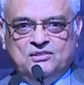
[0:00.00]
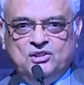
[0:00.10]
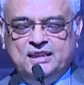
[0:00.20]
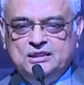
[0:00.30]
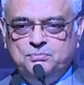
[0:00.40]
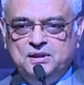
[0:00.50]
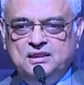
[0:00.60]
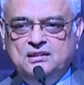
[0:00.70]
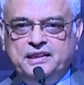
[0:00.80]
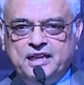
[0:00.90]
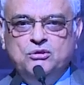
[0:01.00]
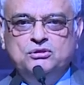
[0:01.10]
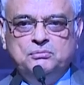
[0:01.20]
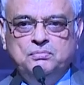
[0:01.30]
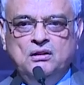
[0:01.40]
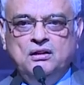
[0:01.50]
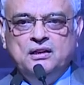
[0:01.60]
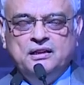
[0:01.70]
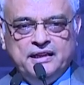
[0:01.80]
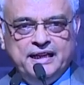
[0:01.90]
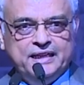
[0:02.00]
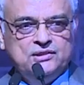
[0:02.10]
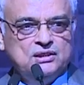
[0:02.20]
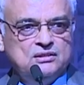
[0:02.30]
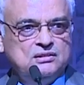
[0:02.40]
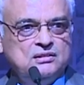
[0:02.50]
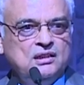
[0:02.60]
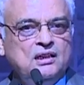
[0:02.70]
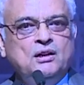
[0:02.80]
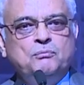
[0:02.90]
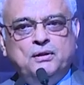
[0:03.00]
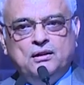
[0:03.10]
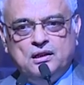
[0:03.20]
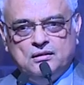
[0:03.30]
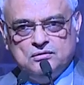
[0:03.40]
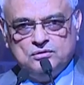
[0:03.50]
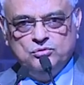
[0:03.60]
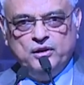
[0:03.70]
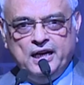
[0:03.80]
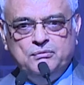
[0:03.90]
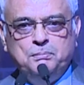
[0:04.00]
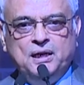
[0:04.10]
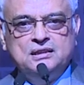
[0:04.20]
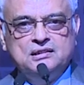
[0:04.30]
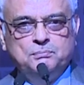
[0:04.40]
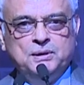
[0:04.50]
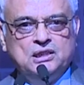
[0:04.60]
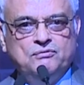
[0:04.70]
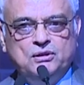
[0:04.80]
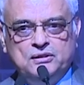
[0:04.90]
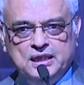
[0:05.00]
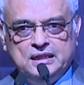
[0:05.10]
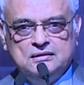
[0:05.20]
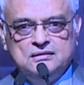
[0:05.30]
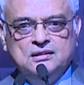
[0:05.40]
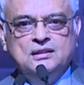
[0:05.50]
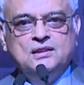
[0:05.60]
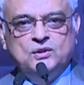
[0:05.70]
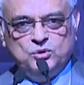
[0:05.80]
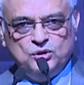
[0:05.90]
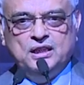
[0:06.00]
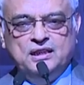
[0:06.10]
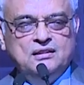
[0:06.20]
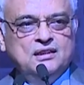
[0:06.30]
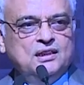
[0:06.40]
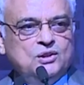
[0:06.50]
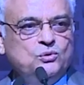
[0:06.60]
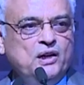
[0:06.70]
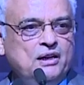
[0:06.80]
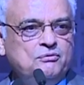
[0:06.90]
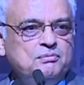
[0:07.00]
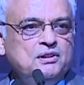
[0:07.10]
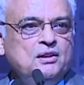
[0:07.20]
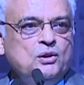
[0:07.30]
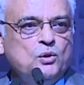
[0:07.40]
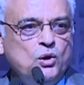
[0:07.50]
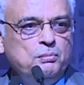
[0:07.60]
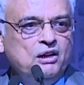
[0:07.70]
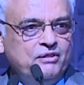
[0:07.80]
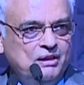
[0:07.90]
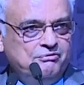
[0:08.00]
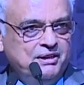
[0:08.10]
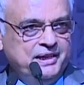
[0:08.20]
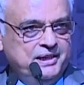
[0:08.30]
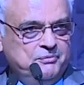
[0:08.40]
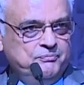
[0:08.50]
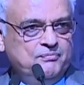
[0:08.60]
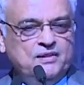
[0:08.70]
transparent, accountable elections, to have a participative governance so that to have global welfare